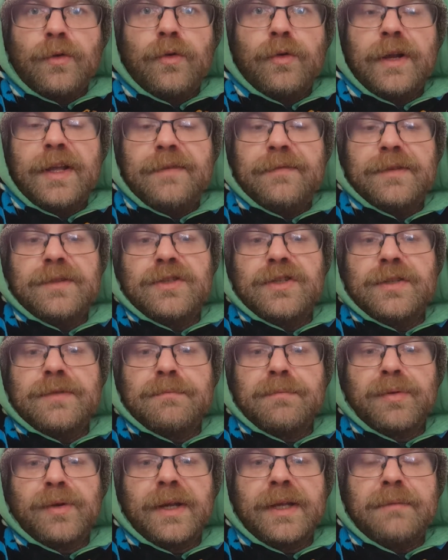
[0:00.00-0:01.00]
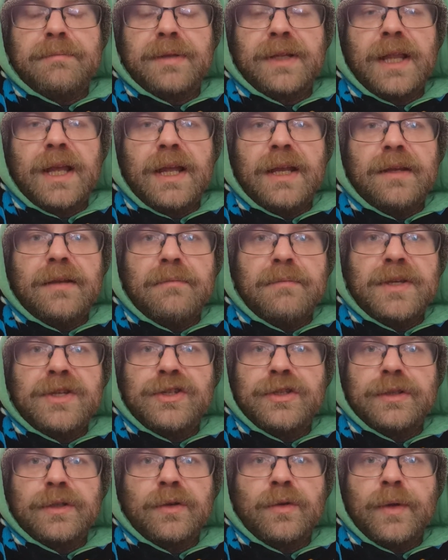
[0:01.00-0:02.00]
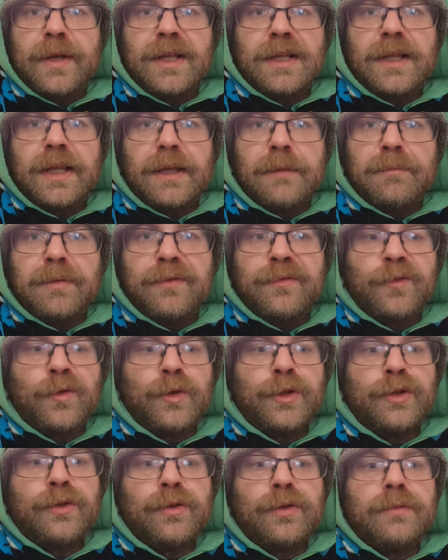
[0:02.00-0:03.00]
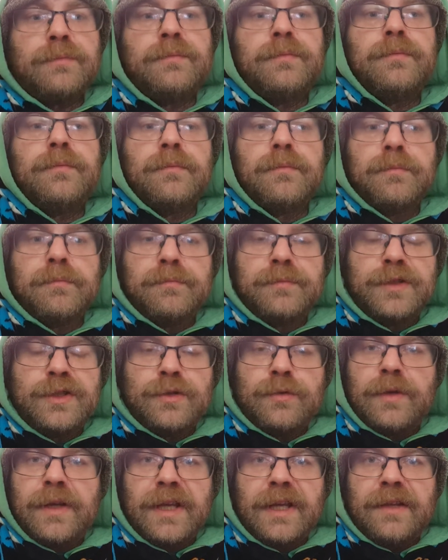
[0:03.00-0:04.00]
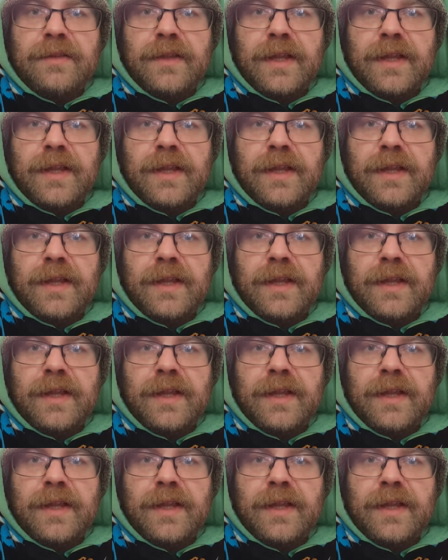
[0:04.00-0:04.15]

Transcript: or even just pre-plan a mission quickly before you do it in